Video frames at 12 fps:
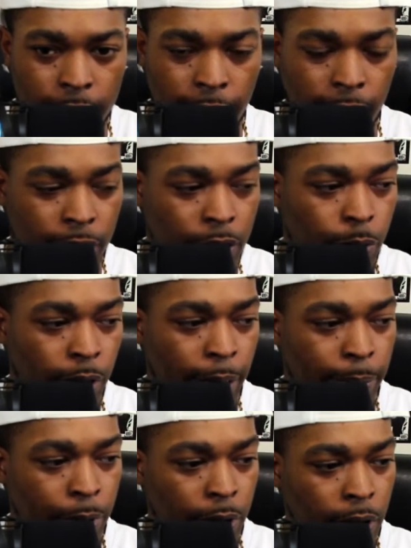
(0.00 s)
talented
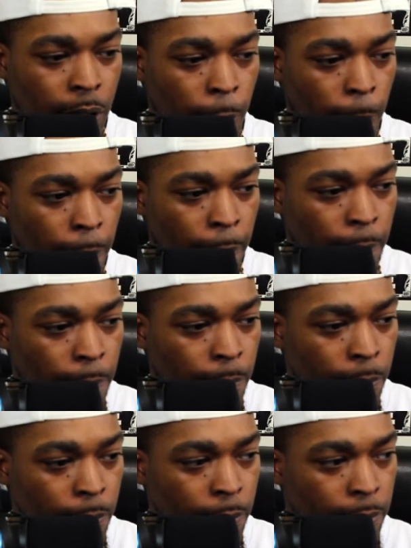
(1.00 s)
rapper,
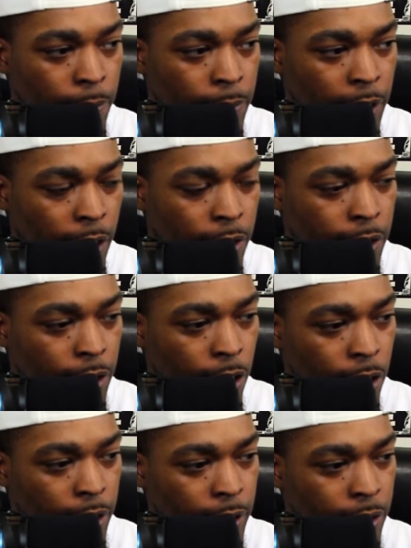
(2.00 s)
talented
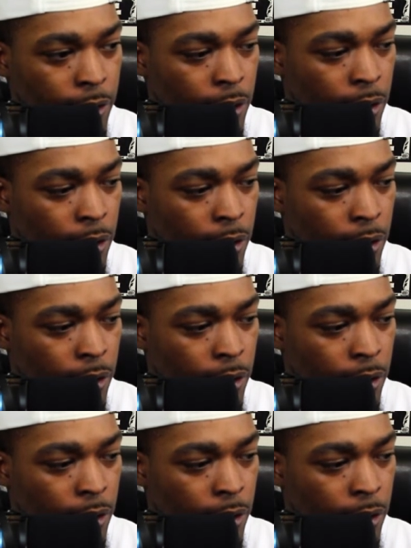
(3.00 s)
artist.